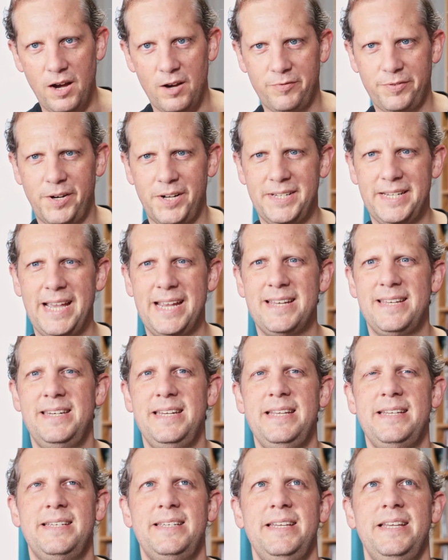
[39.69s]
Fontaines
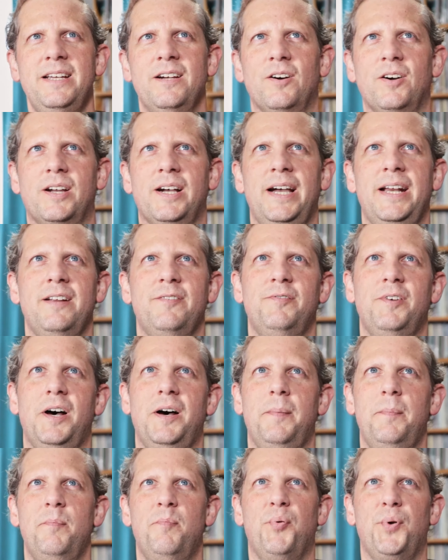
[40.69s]
D.C. are kind of
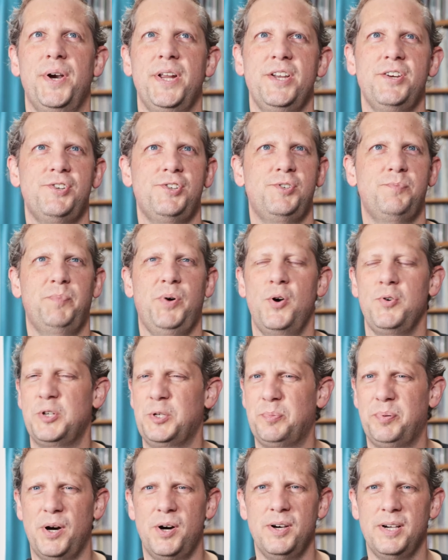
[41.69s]
a British
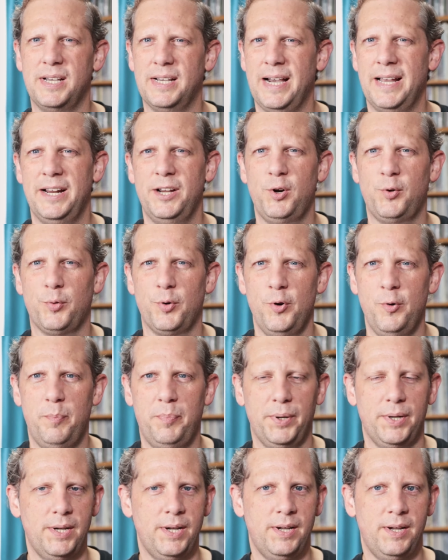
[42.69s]
post-punk kind of group.